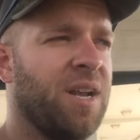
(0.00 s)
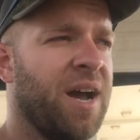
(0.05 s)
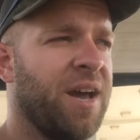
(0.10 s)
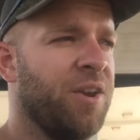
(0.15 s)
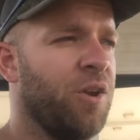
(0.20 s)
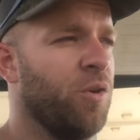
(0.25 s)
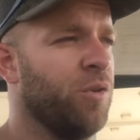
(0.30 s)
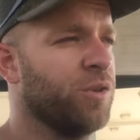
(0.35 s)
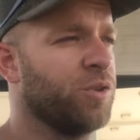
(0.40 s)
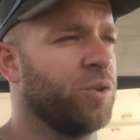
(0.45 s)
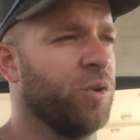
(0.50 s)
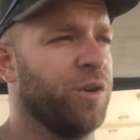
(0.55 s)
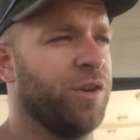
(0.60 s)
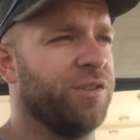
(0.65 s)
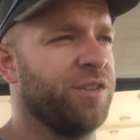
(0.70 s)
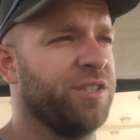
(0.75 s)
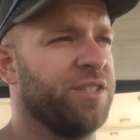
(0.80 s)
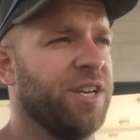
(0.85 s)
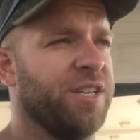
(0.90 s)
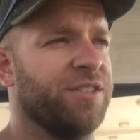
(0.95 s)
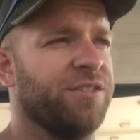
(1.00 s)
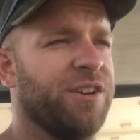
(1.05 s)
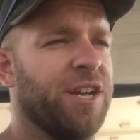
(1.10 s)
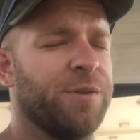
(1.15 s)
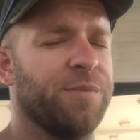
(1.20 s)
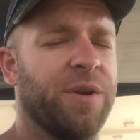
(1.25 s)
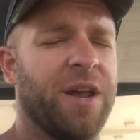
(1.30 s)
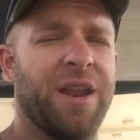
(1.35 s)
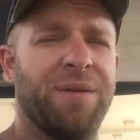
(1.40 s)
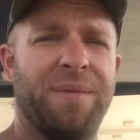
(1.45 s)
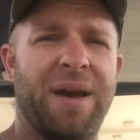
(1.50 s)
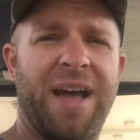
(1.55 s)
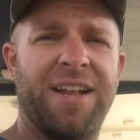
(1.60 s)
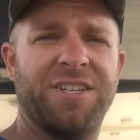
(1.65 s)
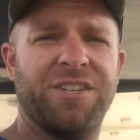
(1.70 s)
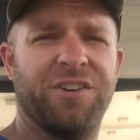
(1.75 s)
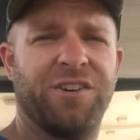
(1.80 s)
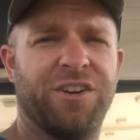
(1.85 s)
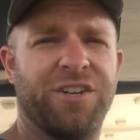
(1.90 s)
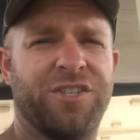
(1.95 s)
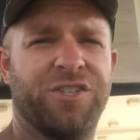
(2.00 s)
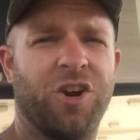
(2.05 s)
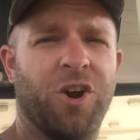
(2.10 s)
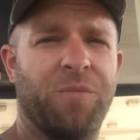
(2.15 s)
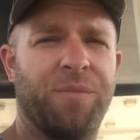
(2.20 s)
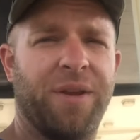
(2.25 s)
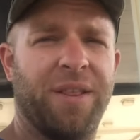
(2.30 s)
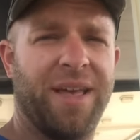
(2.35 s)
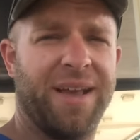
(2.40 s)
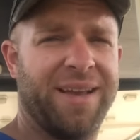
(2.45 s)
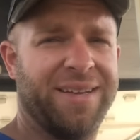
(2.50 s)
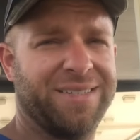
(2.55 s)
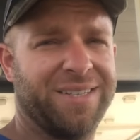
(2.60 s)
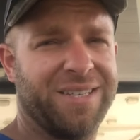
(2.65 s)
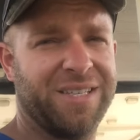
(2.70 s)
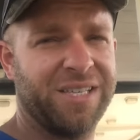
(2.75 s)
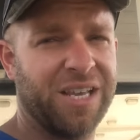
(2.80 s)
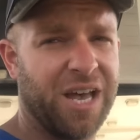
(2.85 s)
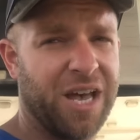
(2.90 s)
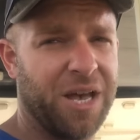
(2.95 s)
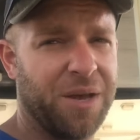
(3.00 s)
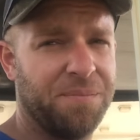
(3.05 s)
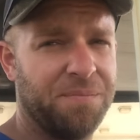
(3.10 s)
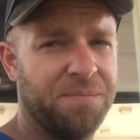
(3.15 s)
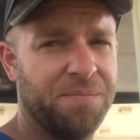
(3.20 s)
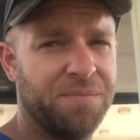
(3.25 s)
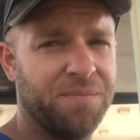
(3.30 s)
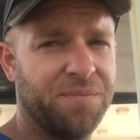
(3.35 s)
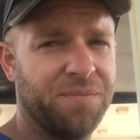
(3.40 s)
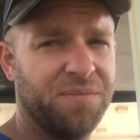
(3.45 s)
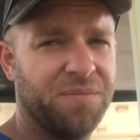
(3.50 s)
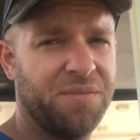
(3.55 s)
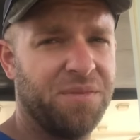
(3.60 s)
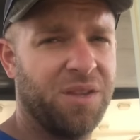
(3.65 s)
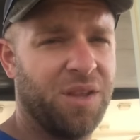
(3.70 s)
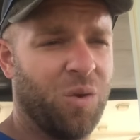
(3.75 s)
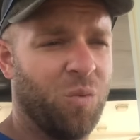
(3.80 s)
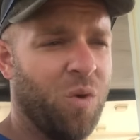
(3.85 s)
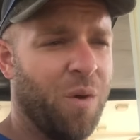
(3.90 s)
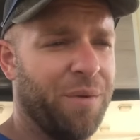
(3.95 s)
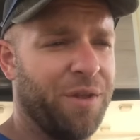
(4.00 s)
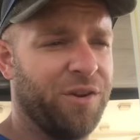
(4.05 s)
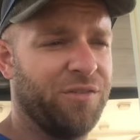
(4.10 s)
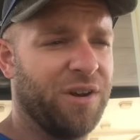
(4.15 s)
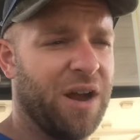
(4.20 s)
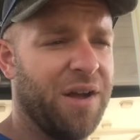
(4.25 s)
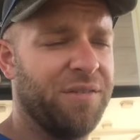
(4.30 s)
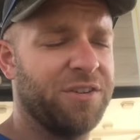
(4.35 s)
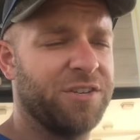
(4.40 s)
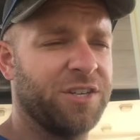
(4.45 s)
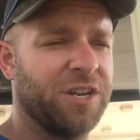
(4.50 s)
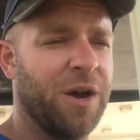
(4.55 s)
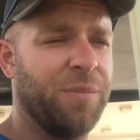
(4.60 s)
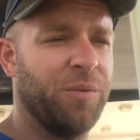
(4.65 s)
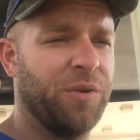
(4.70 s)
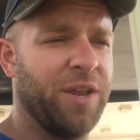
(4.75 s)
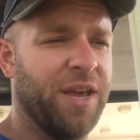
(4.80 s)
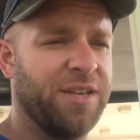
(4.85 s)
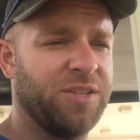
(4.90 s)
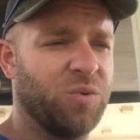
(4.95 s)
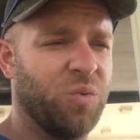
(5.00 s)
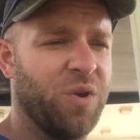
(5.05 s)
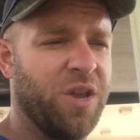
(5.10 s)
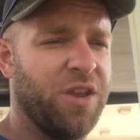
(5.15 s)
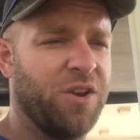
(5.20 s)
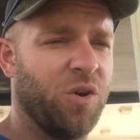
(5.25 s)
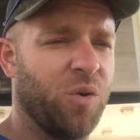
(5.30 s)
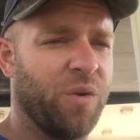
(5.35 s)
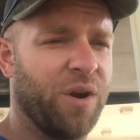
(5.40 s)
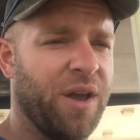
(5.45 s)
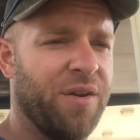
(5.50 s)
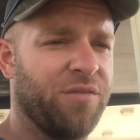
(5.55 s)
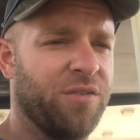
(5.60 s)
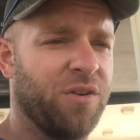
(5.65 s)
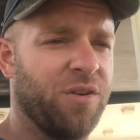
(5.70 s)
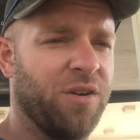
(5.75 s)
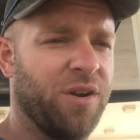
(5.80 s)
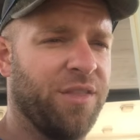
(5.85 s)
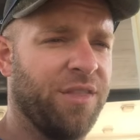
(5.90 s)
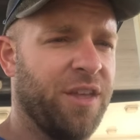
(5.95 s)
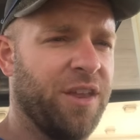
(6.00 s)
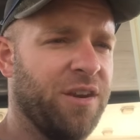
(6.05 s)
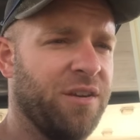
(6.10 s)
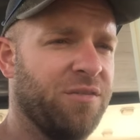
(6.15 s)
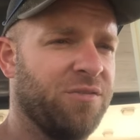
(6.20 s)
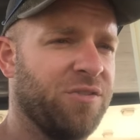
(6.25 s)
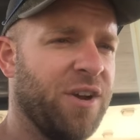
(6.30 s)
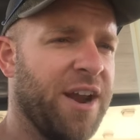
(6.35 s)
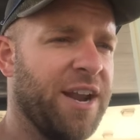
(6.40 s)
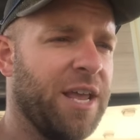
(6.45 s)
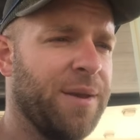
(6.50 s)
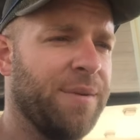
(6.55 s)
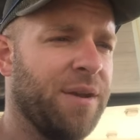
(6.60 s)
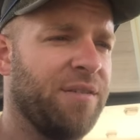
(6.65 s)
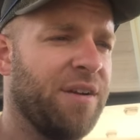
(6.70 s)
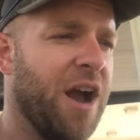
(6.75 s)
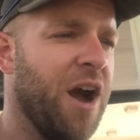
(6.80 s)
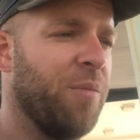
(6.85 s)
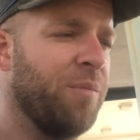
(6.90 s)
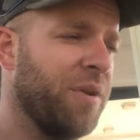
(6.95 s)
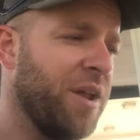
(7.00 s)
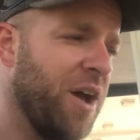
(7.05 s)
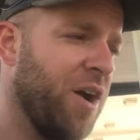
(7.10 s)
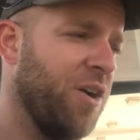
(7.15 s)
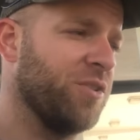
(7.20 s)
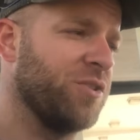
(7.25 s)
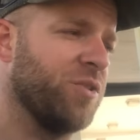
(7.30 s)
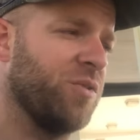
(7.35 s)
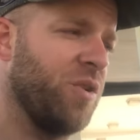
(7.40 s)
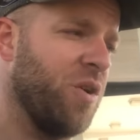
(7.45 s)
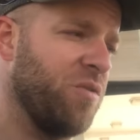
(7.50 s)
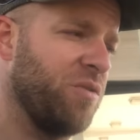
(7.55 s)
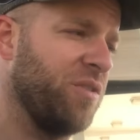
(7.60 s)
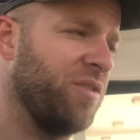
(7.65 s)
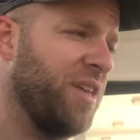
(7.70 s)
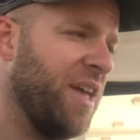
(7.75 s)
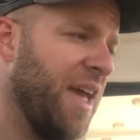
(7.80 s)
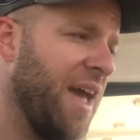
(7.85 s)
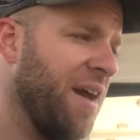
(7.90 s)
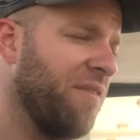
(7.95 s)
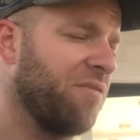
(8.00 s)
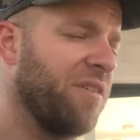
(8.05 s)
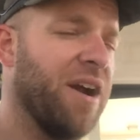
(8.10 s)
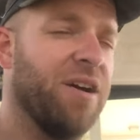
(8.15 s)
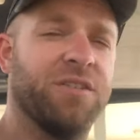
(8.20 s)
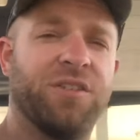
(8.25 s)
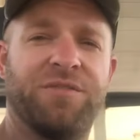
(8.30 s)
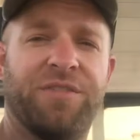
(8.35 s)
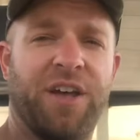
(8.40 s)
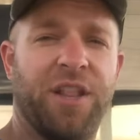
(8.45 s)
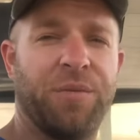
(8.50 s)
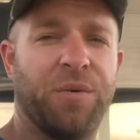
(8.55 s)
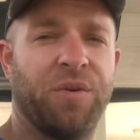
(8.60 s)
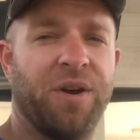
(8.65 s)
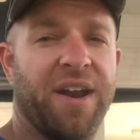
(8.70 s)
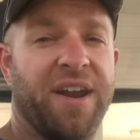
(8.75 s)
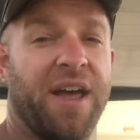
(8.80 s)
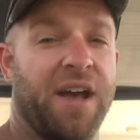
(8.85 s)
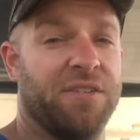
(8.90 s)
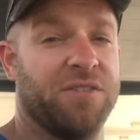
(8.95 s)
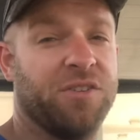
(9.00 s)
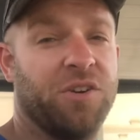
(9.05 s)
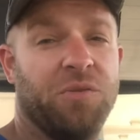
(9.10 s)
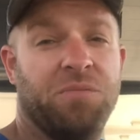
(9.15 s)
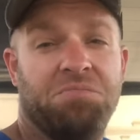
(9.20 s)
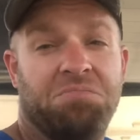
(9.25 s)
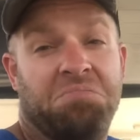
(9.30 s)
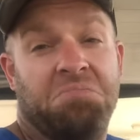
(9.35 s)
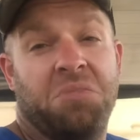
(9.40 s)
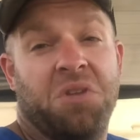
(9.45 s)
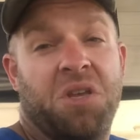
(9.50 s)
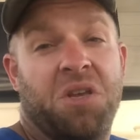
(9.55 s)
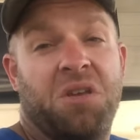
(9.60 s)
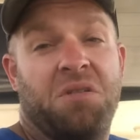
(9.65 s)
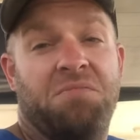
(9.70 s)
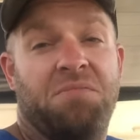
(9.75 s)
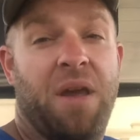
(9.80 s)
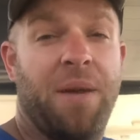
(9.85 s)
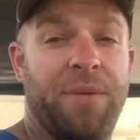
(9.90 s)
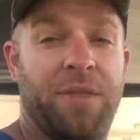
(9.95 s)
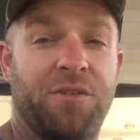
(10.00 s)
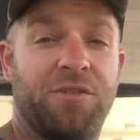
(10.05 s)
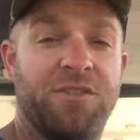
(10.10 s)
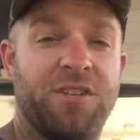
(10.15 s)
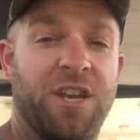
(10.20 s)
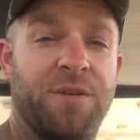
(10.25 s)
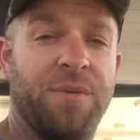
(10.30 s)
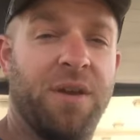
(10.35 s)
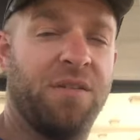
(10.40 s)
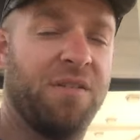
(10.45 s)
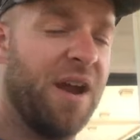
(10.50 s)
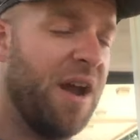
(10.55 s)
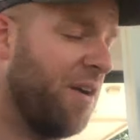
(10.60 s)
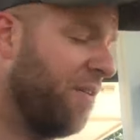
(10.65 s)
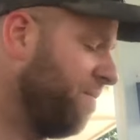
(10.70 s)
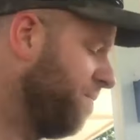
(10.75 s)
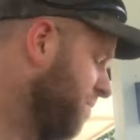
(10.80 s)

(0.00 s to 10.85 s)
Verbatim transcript: I know the school district says they're desperate. I'd imagine they're going to start me like as a sub They want me to drive just a couple days a week or whatever, and then try to get me a route. But I also know that they have routes available right now, so maybe they'll just give me a route.